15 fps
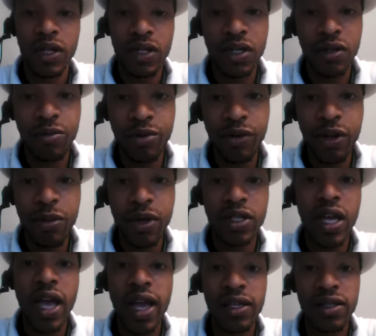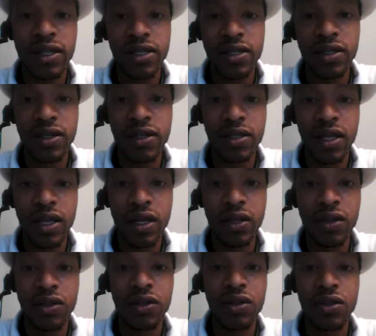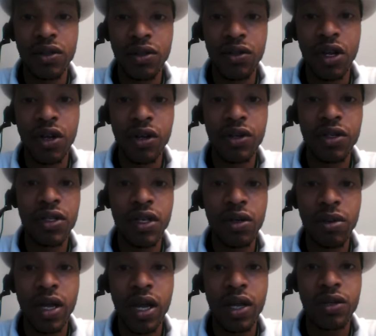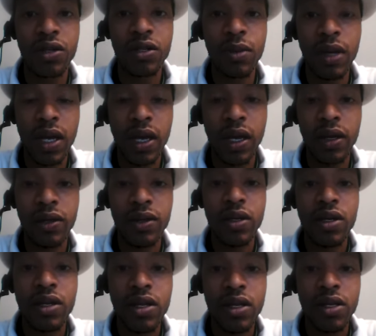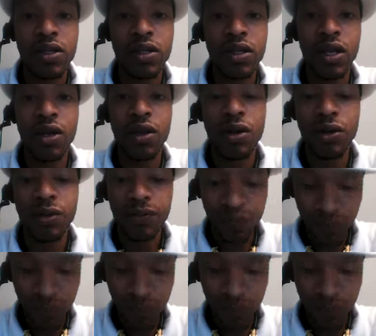to pretty much access these things, you know, your subconscious mind. So